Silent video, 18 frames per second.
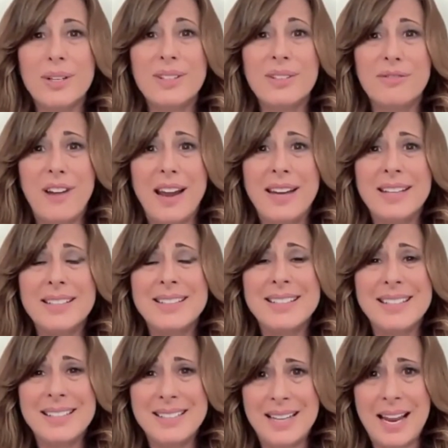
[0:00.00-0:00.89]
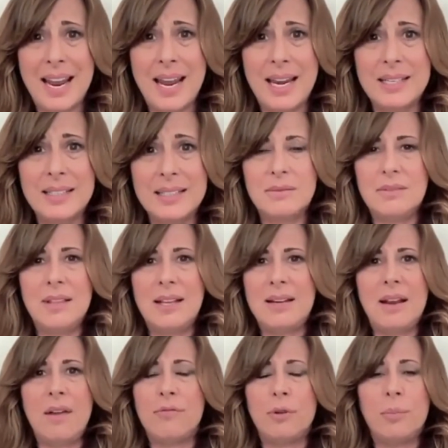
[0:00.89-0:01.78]
divided today
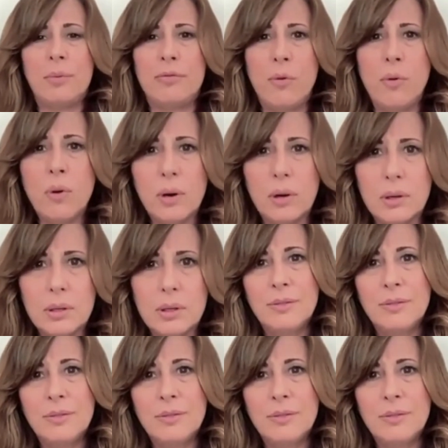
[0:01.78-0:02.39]
than ever before.